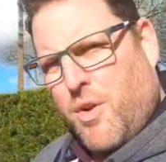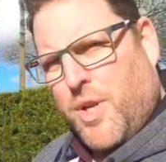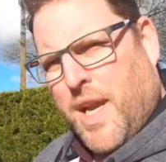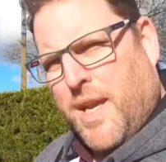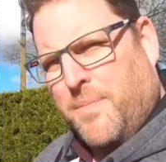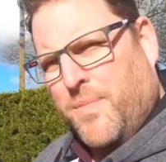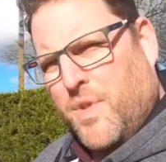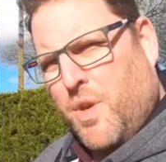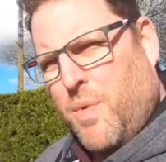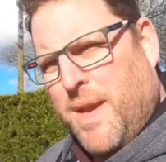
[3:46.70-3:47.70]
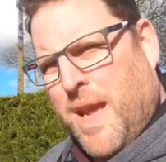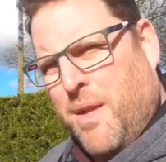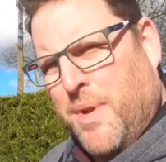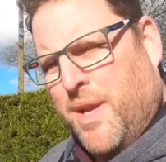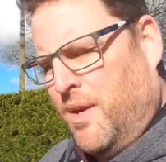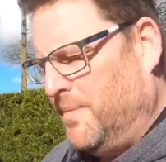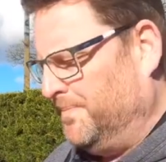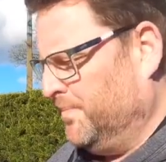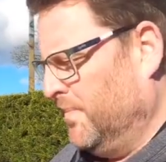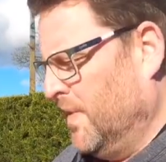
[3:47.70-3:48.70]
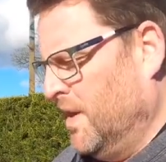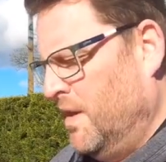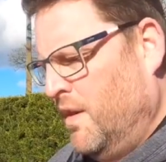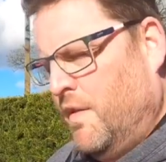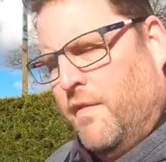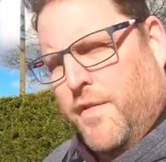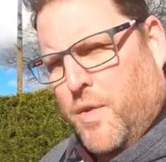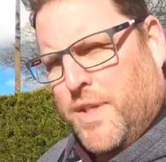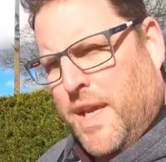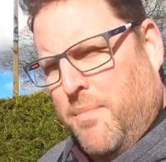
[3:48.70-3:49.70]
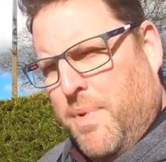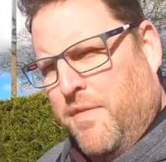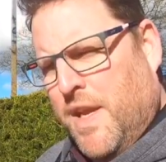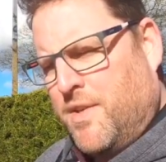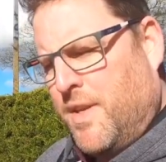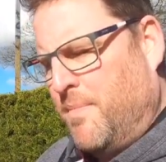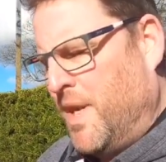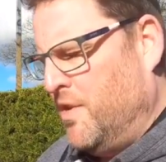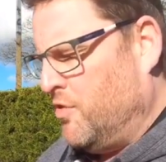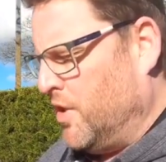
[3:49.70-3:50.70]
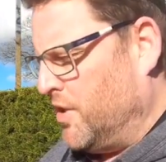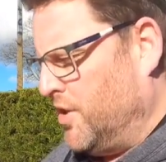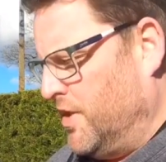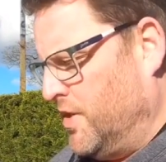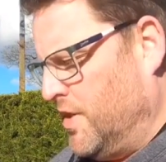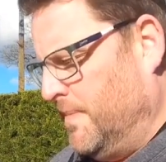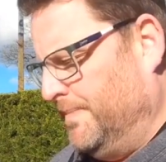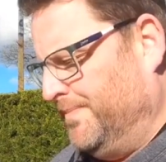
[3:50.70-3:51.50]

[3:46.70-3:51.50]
Okay, so here we are. Force 8 bivvy assembly instructions.